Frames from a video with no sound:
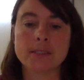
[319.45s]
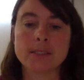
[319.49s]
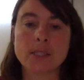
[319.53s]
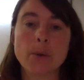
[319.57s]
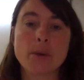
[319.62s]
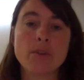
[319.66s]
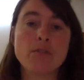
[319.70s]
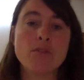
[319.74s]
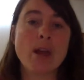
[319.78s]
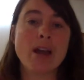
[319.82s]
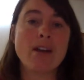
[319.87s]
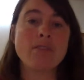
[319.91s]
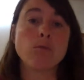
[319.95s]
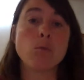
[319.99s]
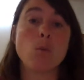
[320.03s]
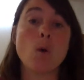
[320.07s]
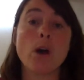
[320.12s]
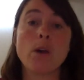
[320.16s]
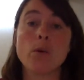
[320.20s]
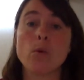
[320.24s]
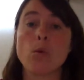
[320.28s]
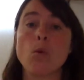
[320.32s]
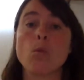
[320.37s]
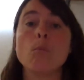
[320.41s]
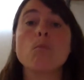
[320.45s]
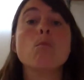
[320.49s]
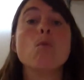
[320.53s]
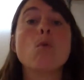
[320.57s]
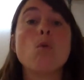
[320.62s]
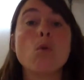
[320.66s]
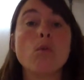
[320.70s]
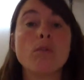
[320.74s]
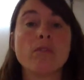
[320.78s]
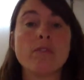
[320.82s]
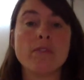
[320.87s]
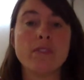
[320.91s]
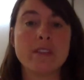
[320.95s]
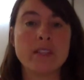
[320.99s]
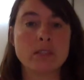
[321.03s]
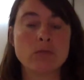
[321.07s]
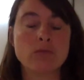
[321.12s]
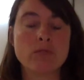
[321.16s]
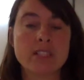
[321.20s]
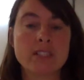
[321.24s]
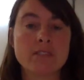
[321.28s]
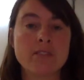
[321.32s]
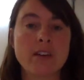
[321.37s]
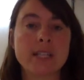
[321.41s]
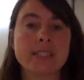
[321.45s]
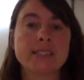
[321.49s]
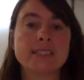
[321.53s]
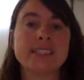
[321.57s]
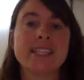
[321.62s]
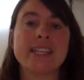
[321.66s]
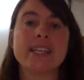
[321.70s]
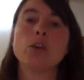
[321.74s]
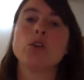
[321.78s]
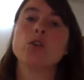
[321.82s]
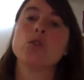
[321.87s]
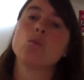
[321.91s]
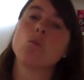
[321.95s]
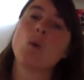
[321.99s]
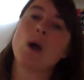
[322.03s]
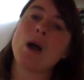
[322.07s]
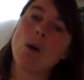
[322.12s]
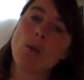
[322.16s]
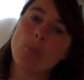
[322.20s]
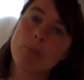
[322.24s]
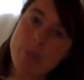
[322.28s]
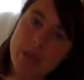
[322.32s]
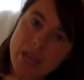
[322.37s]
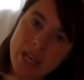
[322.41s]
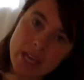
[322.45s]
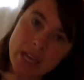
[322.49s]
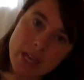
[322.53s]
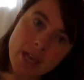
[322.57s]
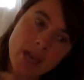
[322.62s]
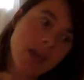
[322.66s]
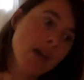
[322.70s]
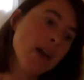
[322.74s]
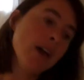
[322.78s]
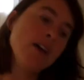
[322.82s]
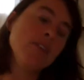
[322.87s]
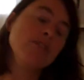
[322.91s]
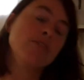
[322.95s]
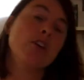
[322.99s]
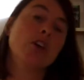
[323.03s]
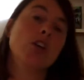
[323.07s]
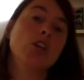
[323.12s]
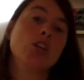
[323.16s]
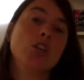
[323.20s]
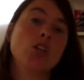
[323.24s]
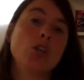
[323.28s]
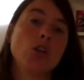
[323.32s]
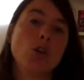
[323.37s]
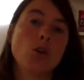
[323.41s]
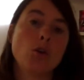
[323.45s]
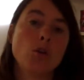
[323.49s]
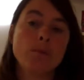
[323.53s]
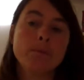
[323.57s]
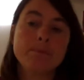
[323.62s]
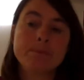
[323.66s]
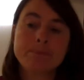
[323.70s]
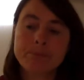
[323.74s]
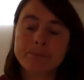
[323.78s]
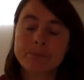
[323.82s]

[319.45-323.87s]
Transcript: So if you have one or more than these risk factors, it could well be that you